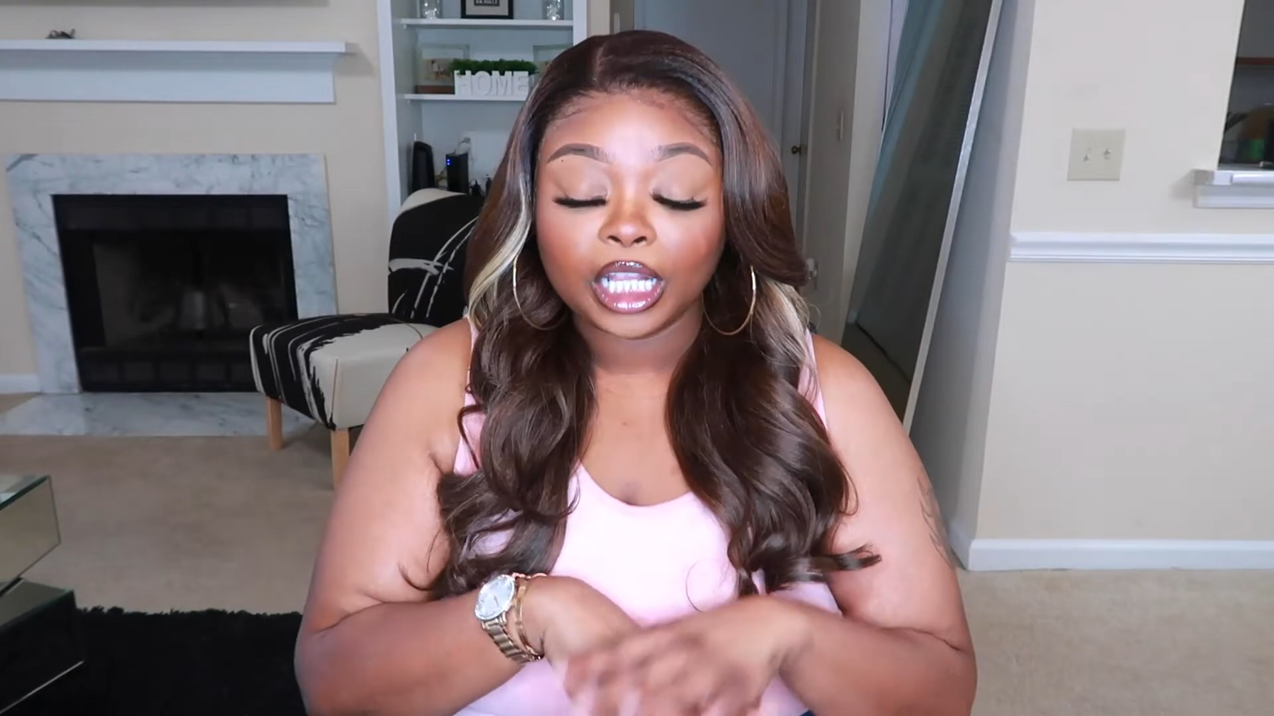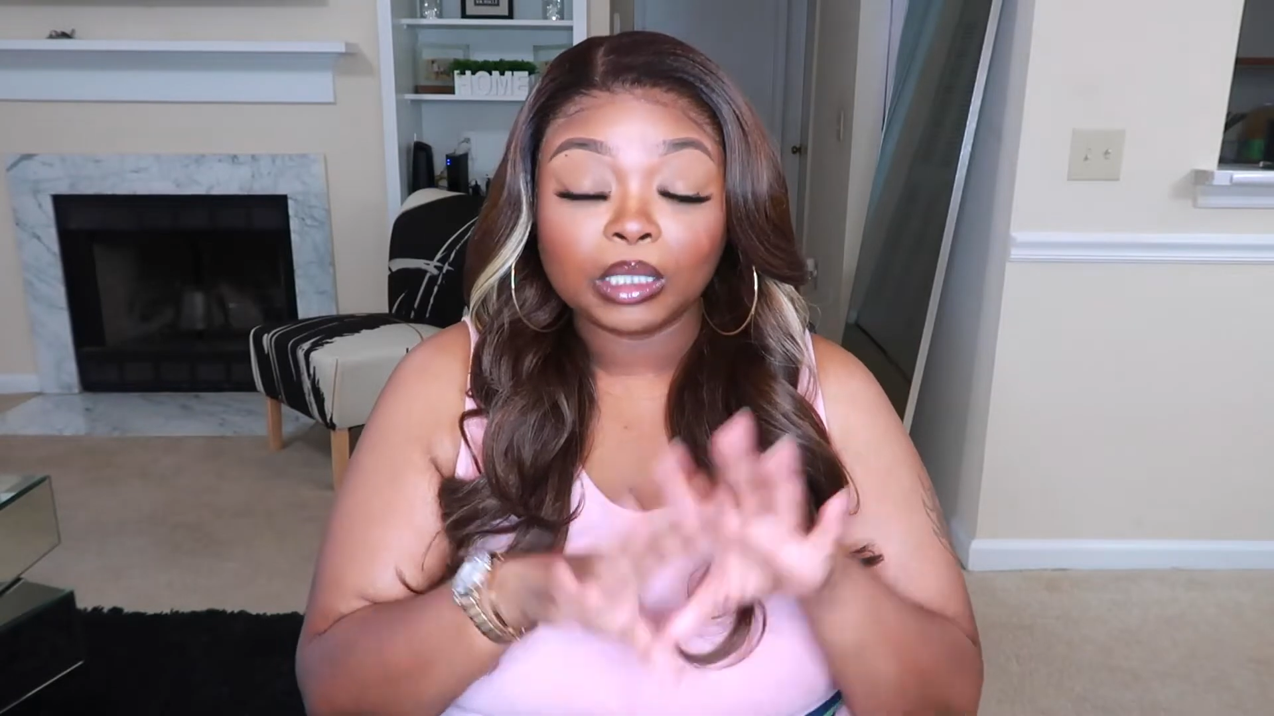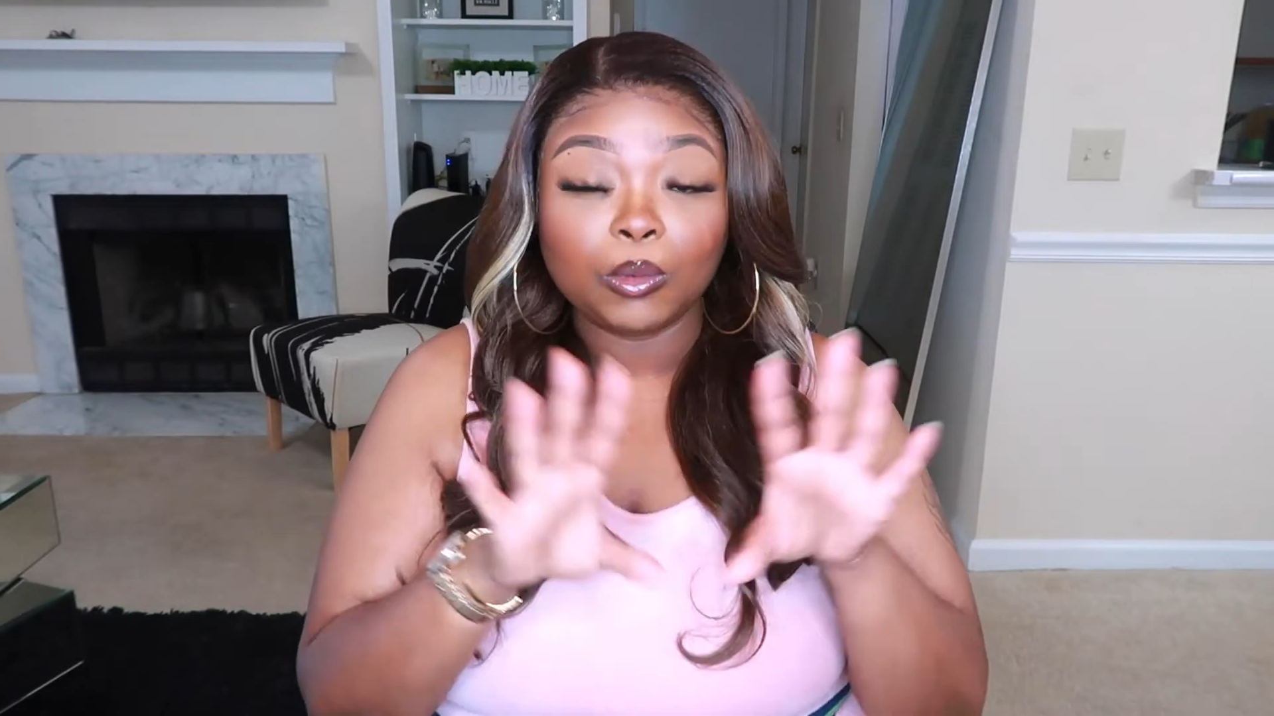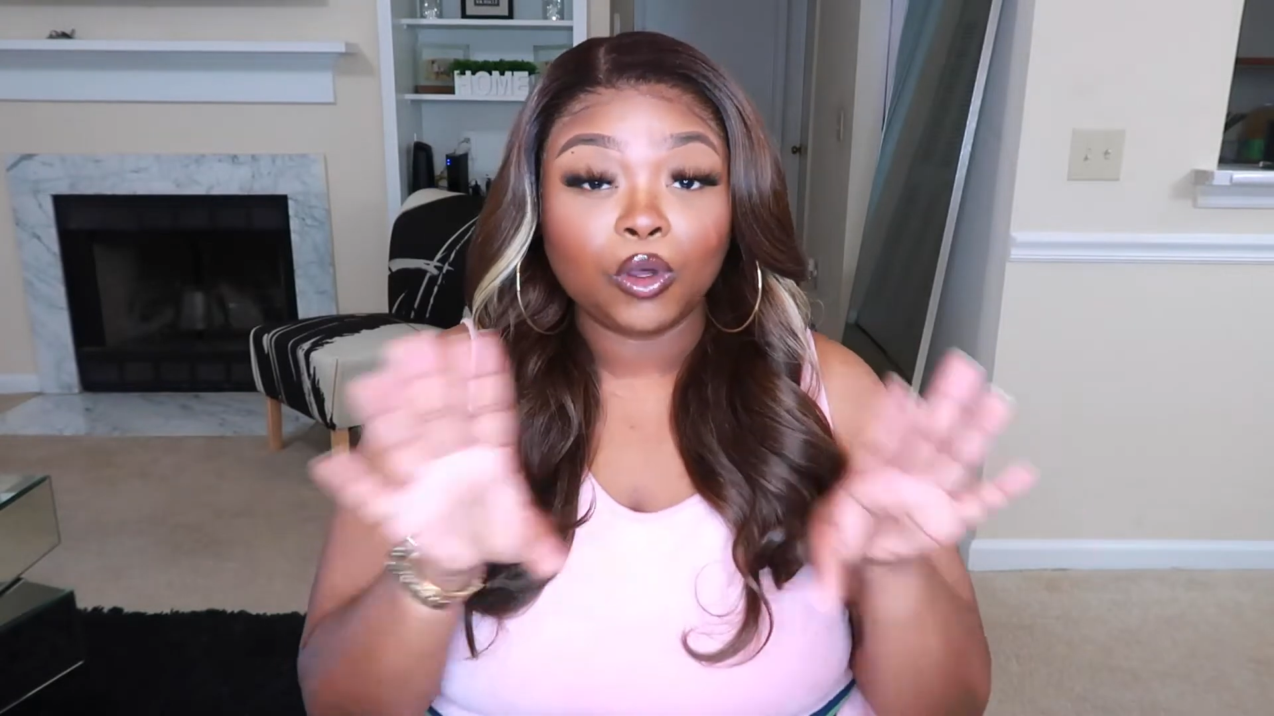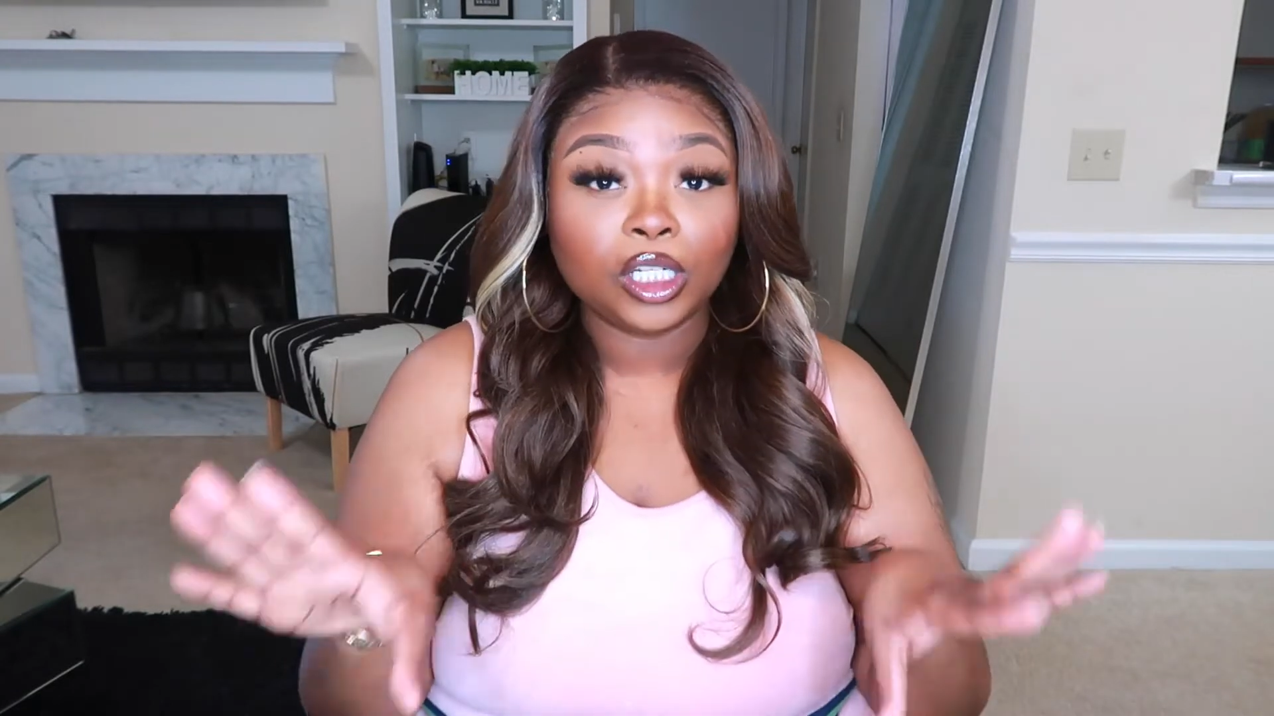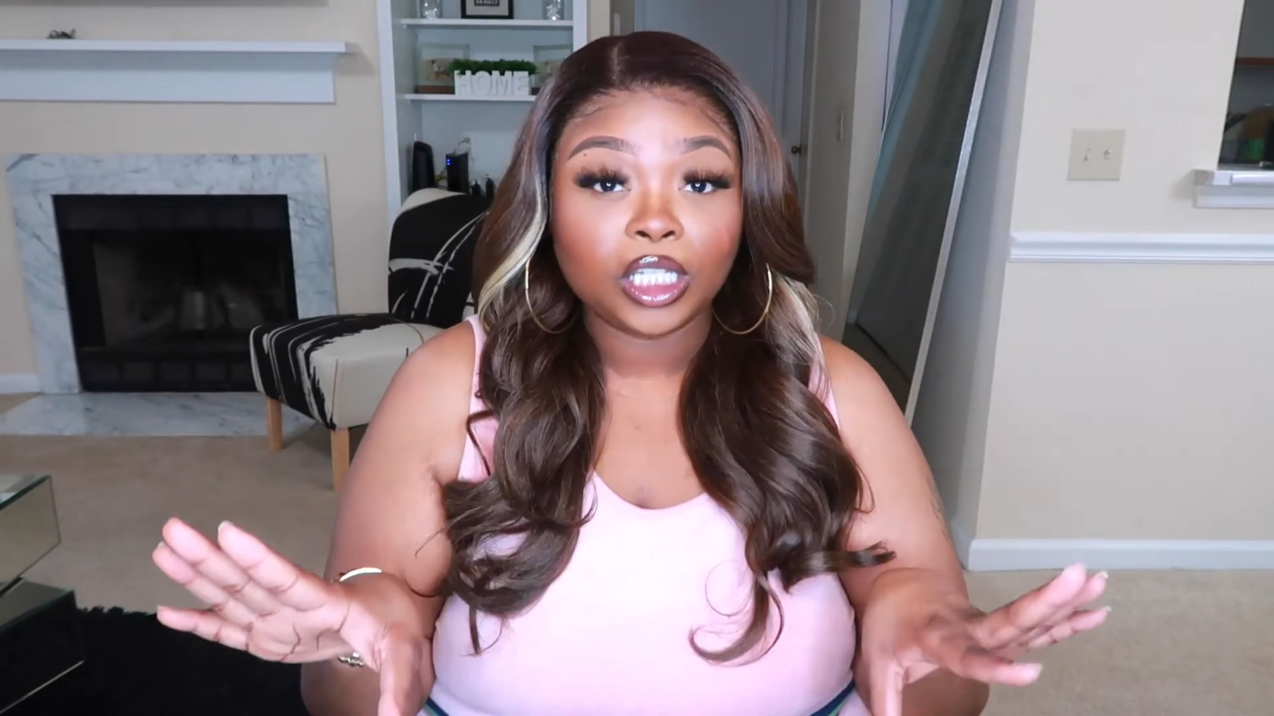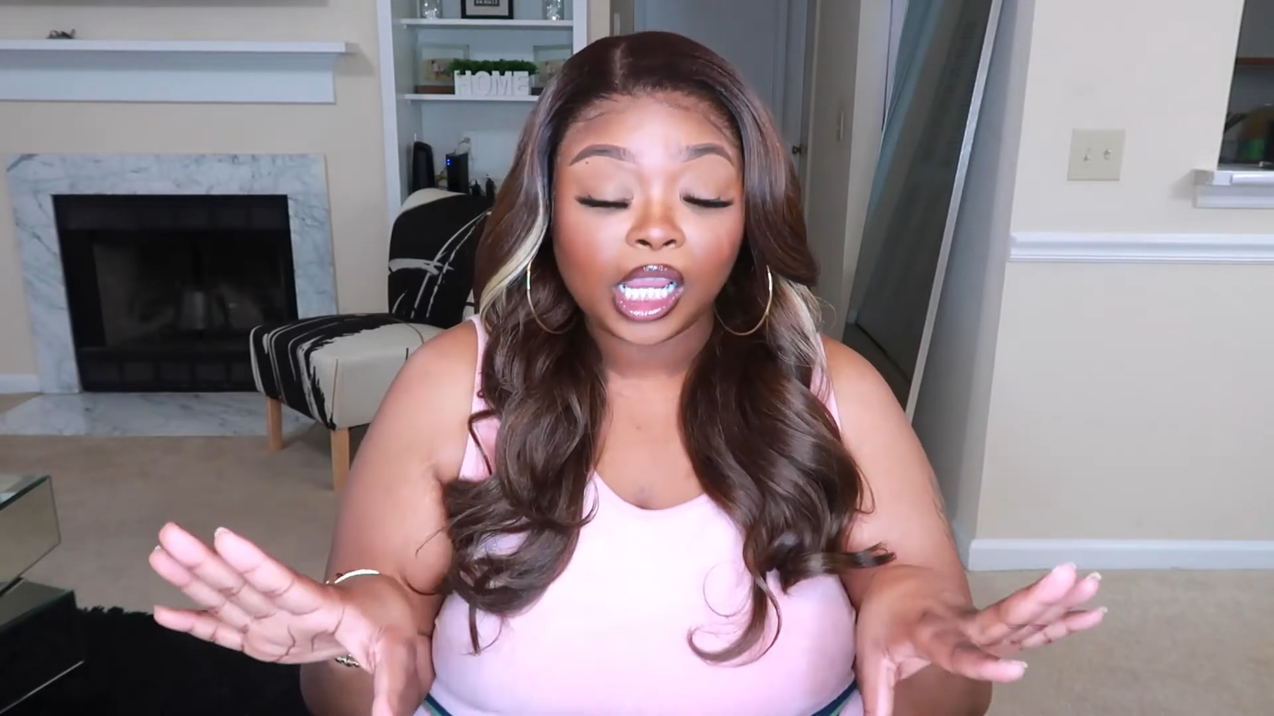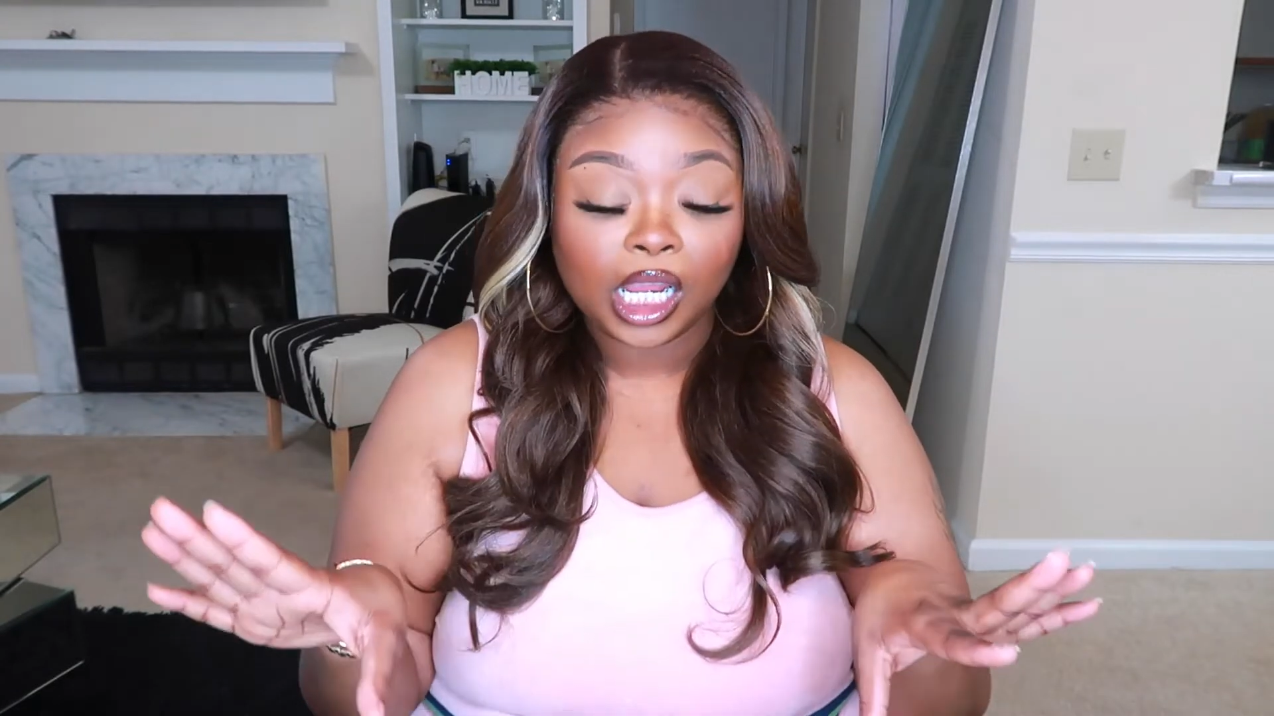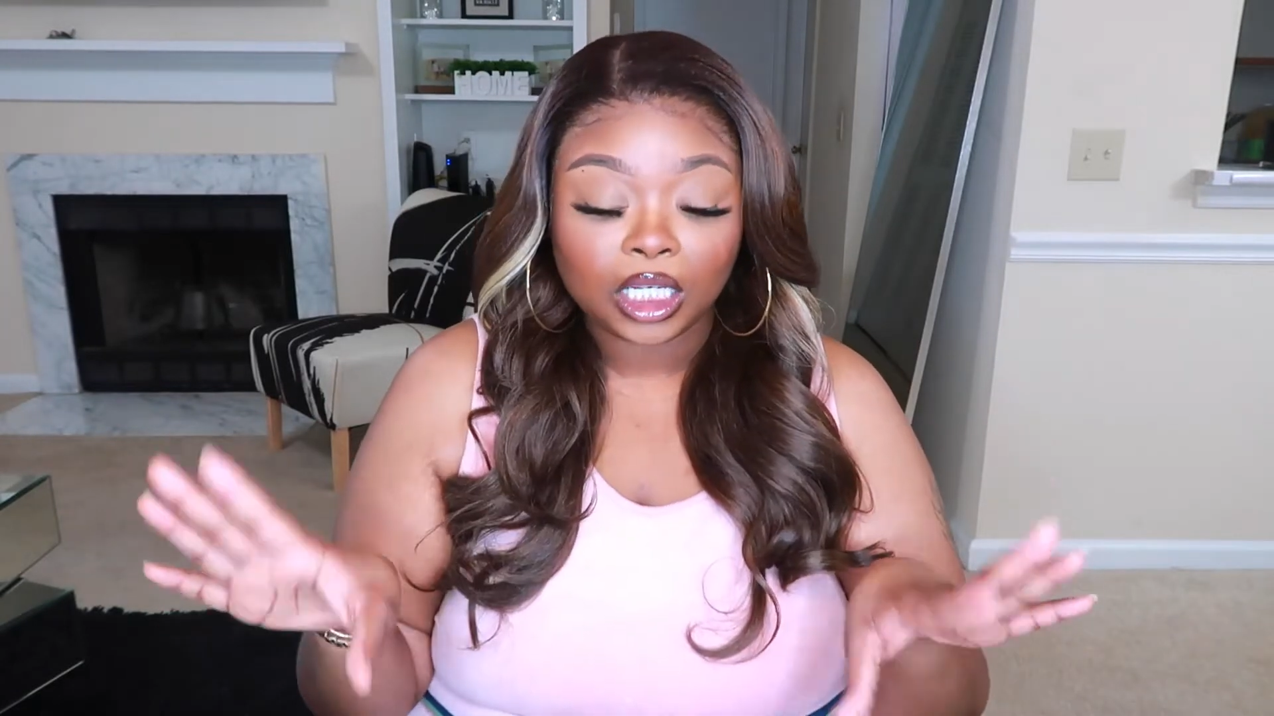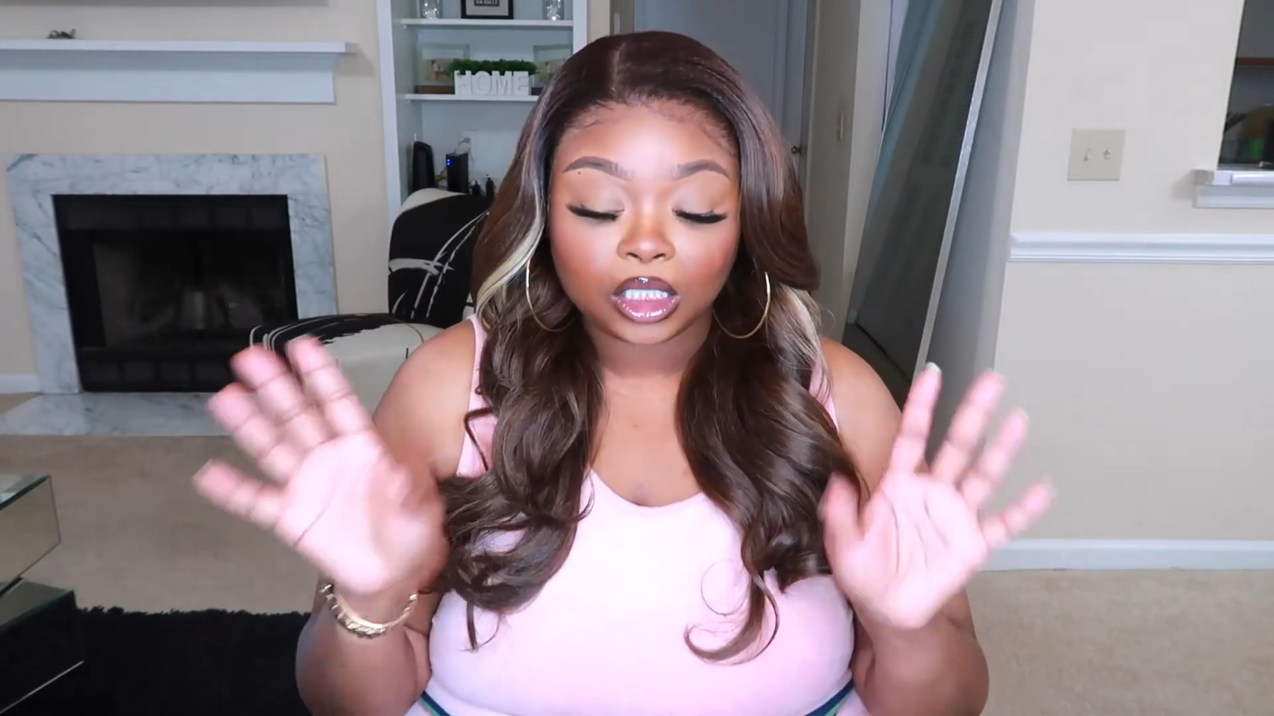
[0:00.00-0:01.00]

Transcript: y'all, so I'm going to change